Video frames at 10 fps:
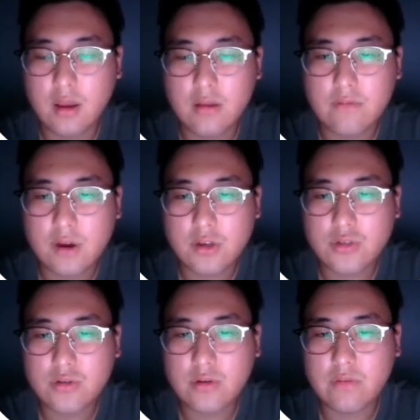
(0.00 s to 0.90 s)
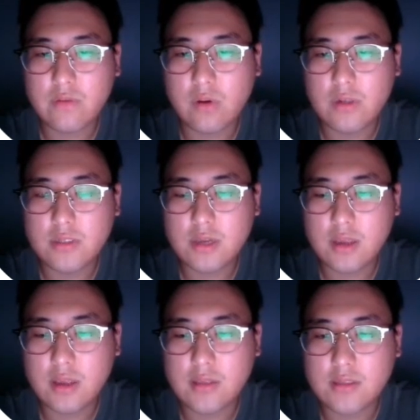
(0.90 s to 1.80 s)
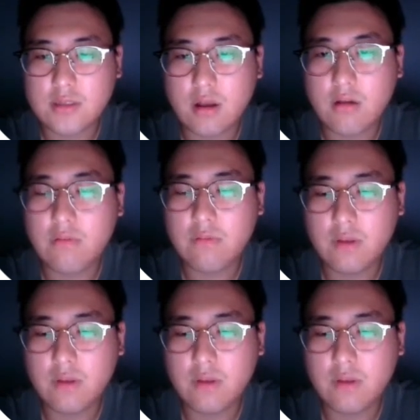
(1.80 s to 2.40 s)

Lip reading: the function of OSK itself